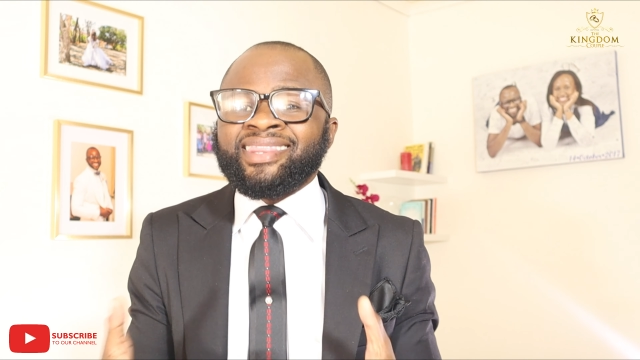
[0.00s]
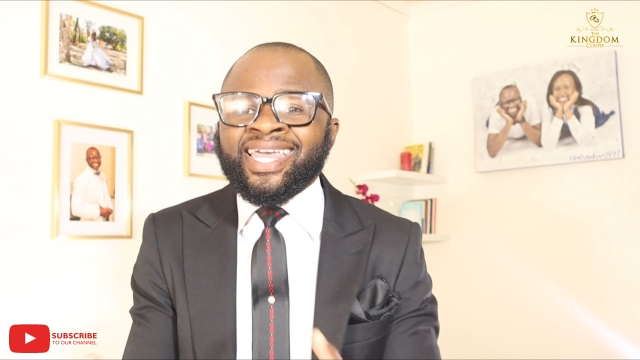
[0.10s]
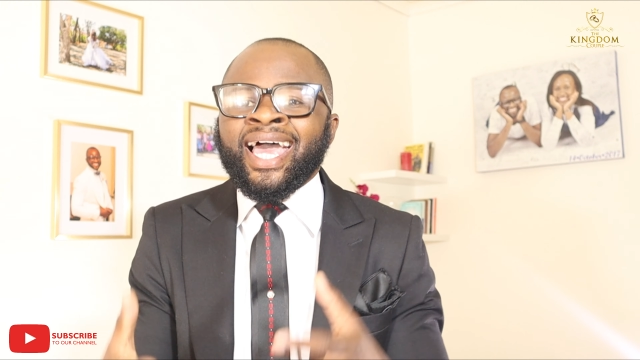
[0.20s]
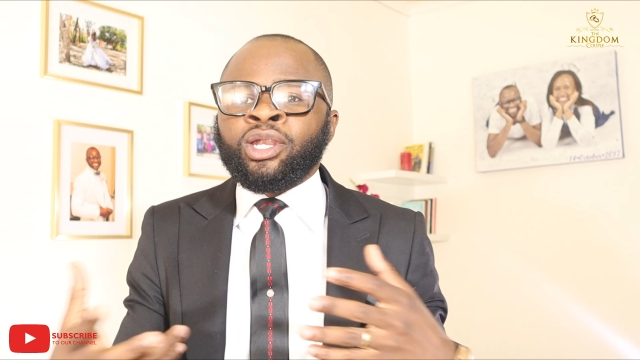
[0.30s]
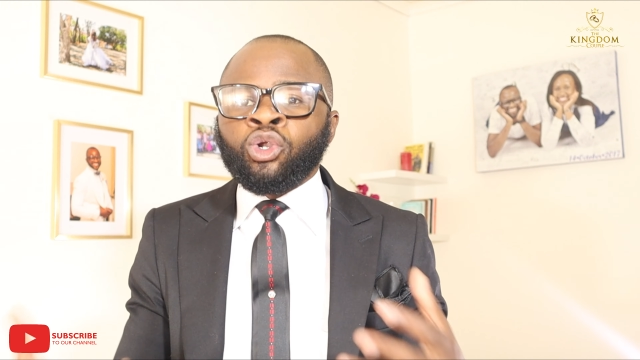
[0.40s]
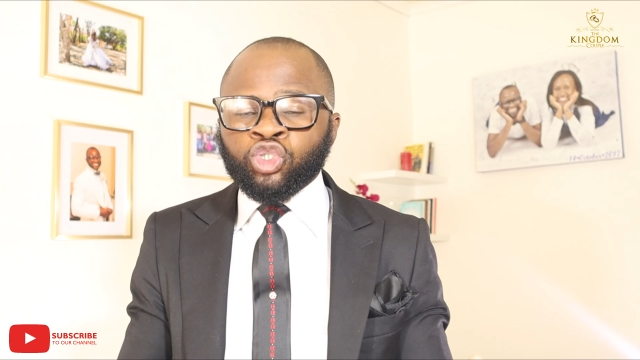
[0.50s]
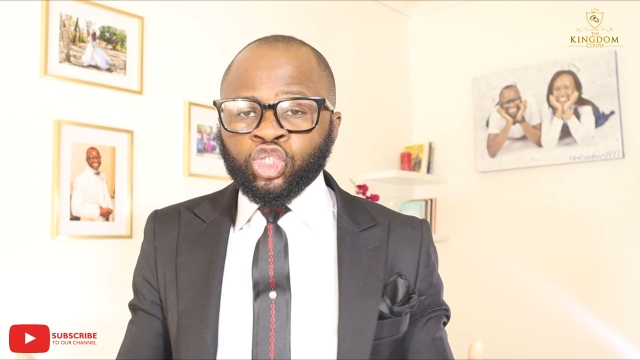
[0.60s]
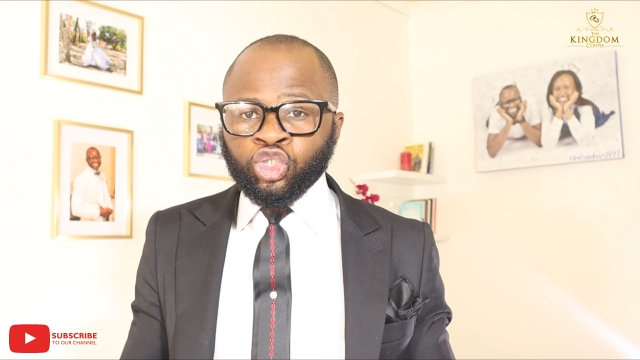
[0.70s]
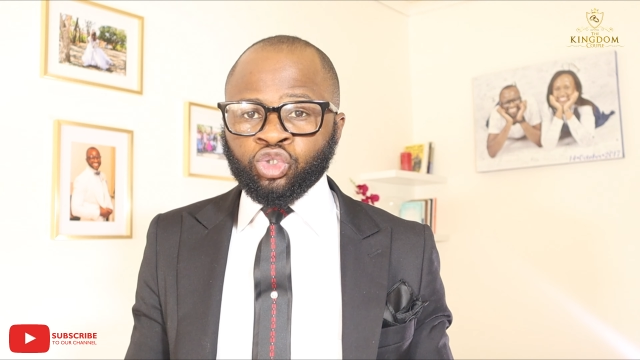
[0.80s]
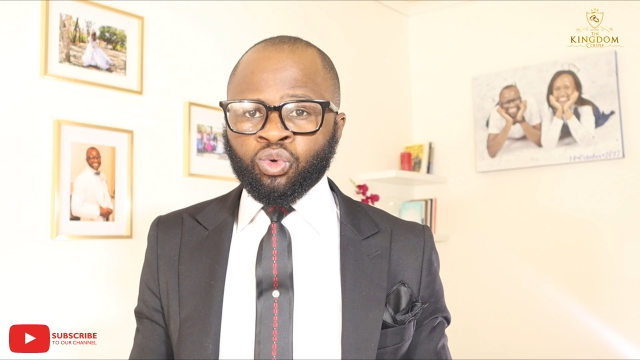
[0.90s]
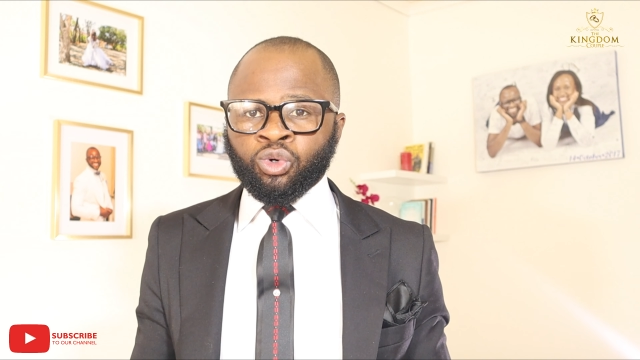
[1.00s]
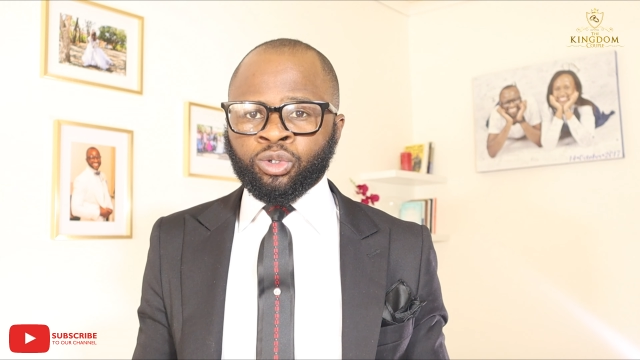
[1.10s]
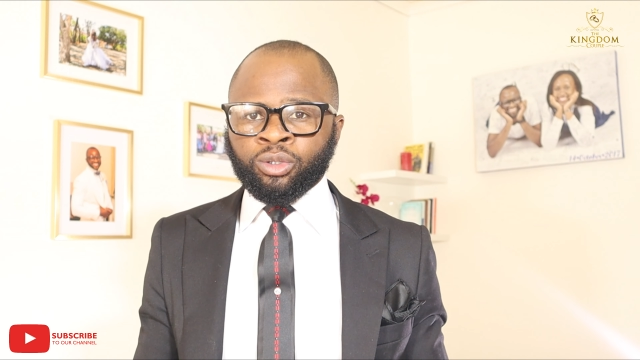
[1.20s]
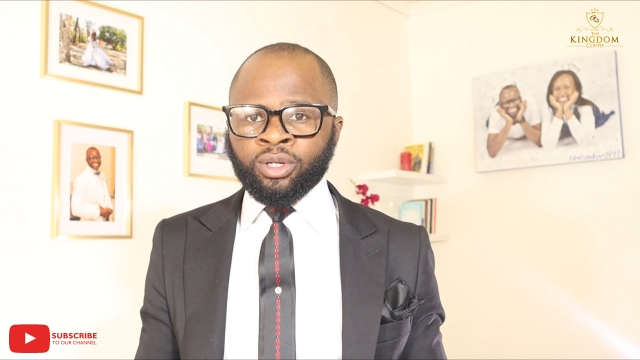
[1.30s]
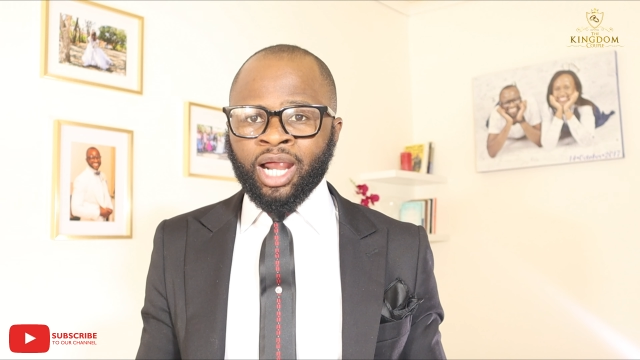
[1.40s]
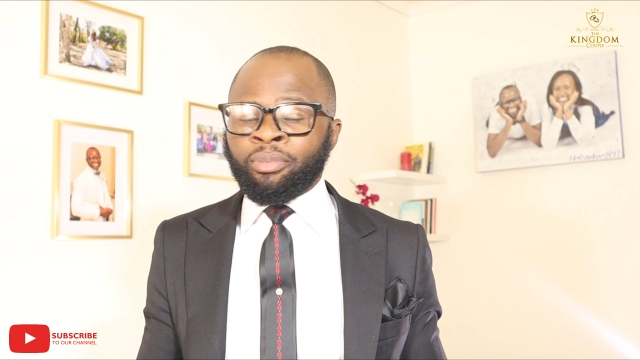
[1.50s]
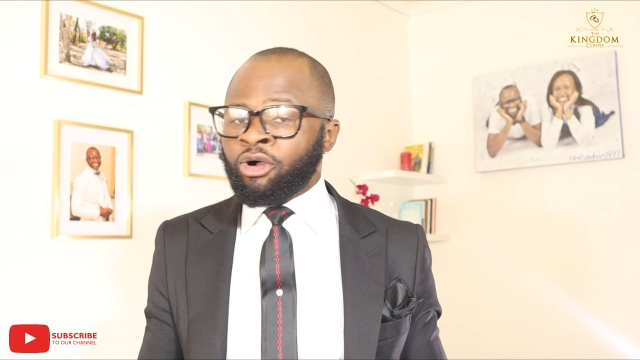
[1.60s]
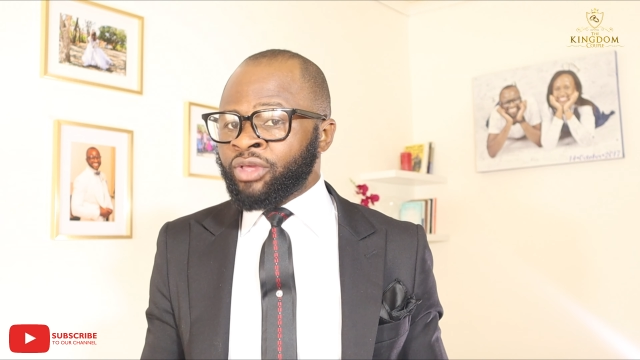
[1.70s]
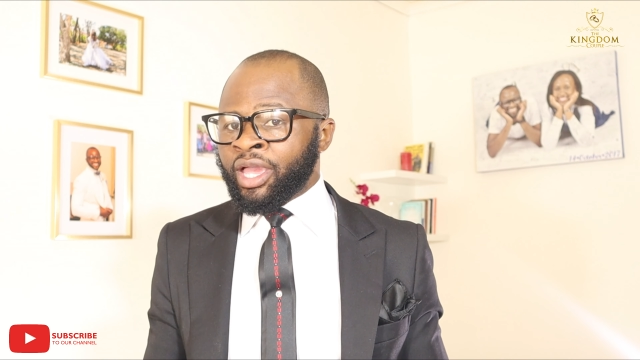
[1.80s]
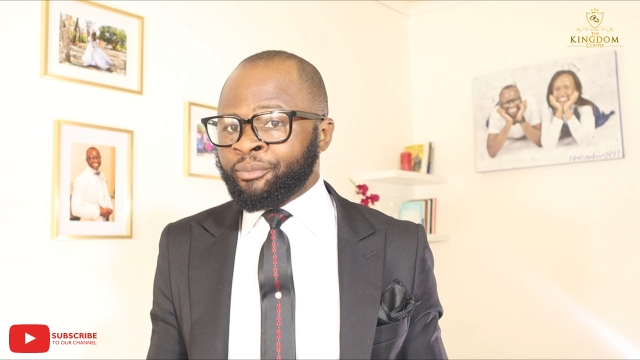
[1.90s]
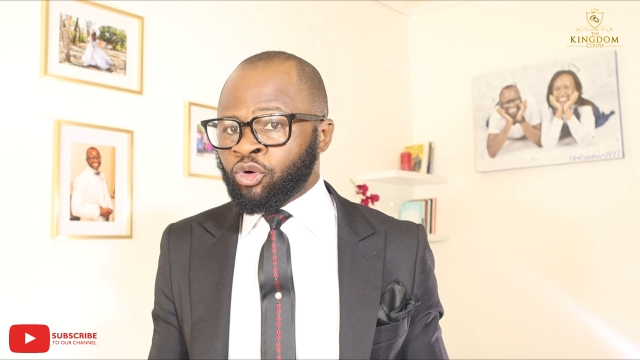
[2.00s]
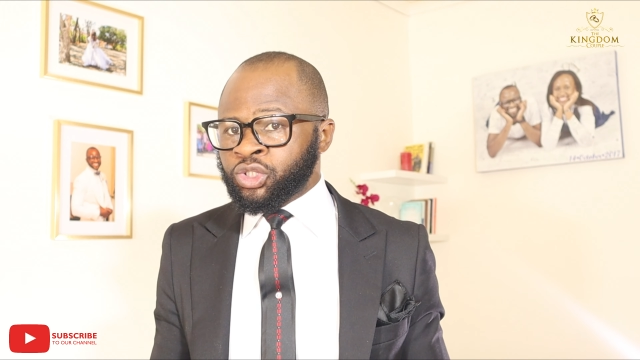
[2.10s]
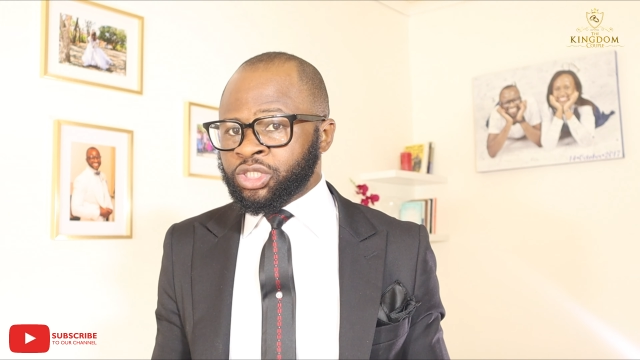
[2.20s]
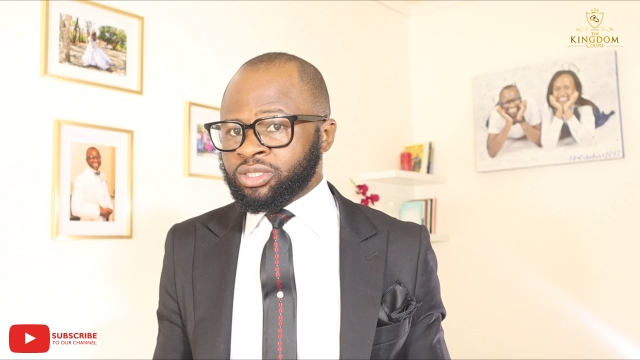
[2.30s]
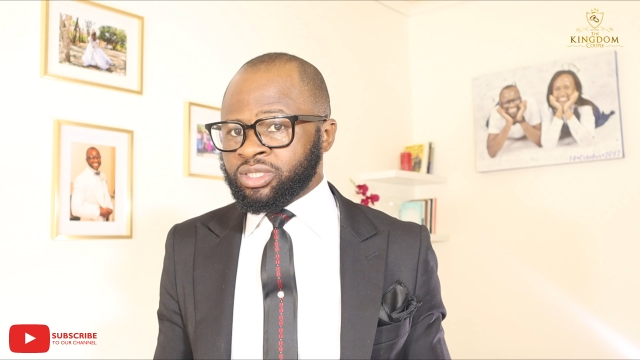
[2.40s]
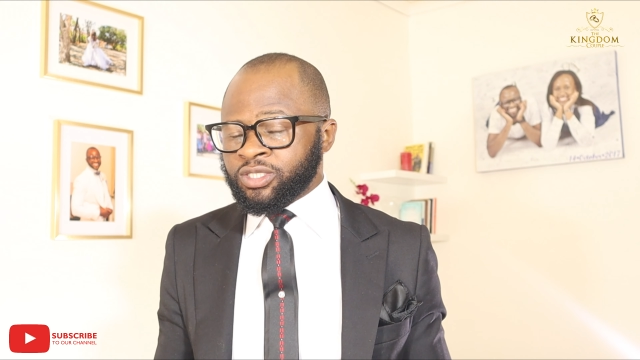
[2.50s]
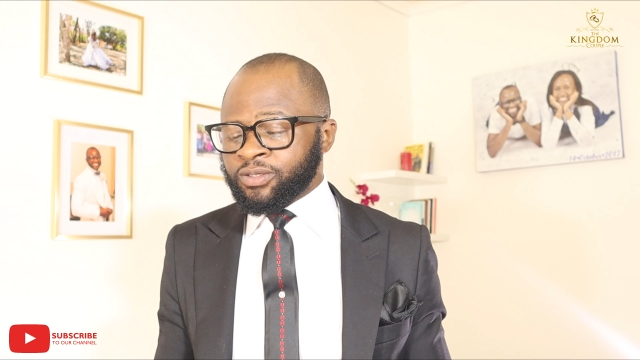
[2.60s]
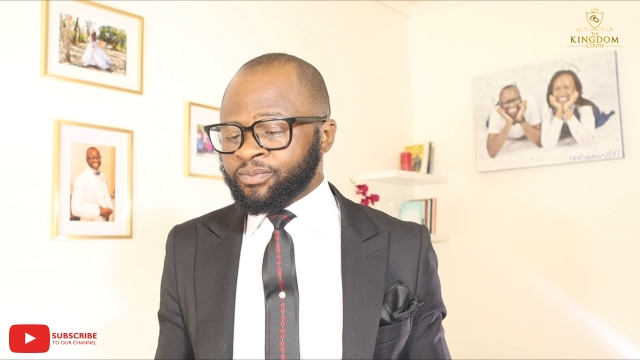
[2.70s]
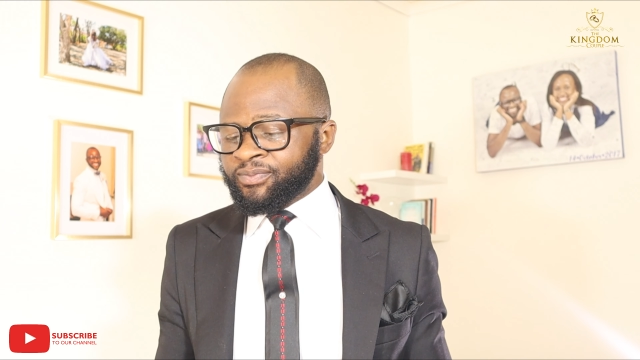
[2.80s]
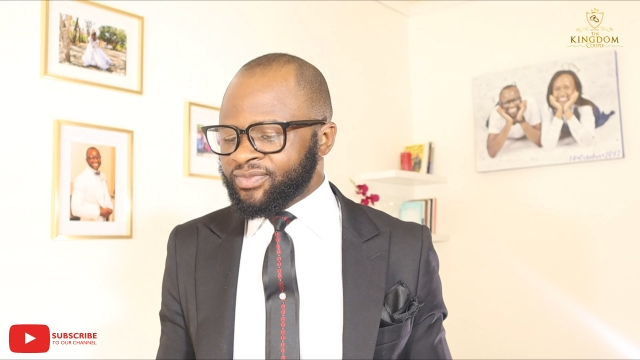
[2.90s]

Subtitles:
they are not sure about their emotions.